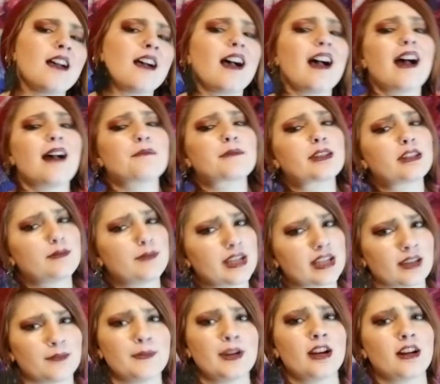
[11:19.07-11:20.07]
I'm gonna make
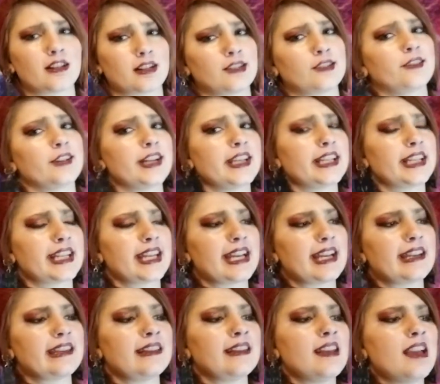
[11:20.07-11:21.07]
America great
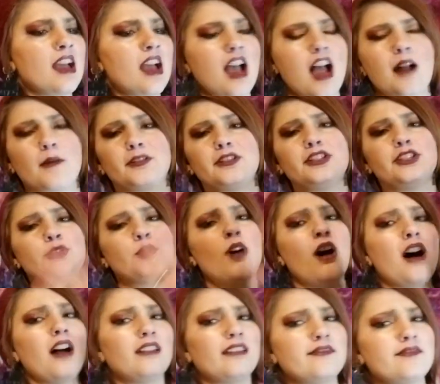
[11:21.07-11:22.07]
again. I'm gonna do
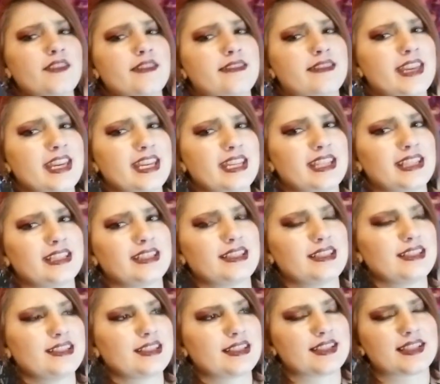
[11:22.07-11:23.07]
all of the
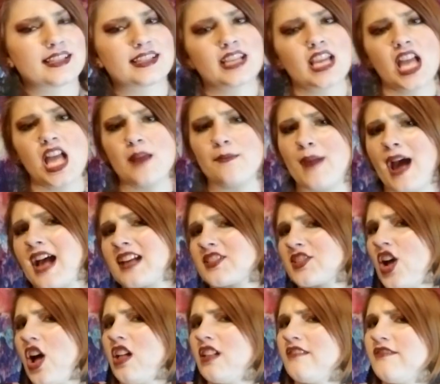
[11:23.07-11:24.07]
things, pass
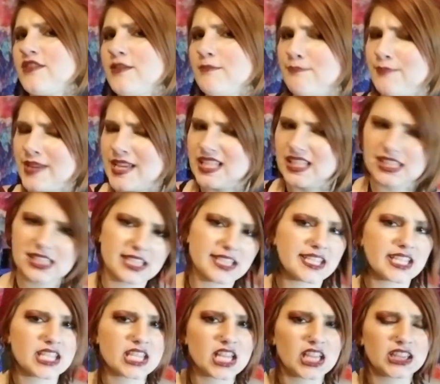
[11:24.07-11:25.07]
all of the bills
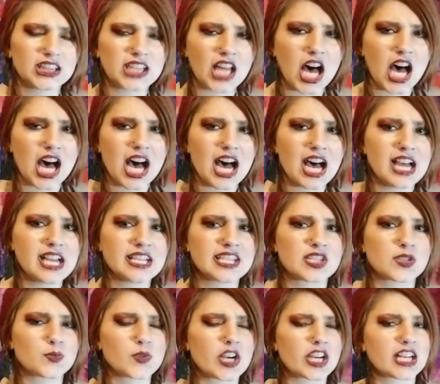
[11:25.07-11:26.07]
and the laws,
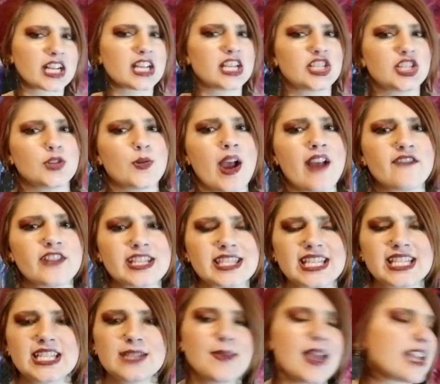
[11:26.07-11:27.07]
and we're gonna do
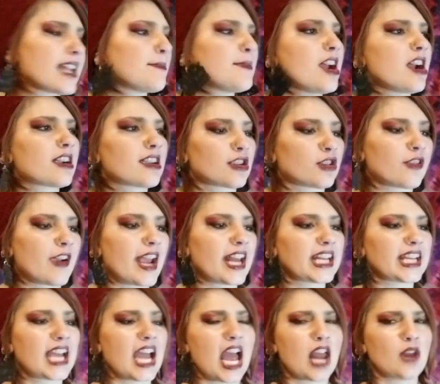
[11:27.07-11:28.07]
everything to make America great
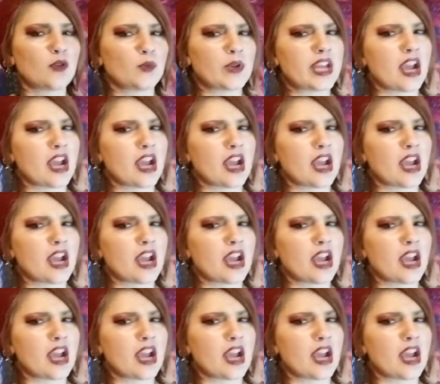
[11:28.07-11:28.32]
again.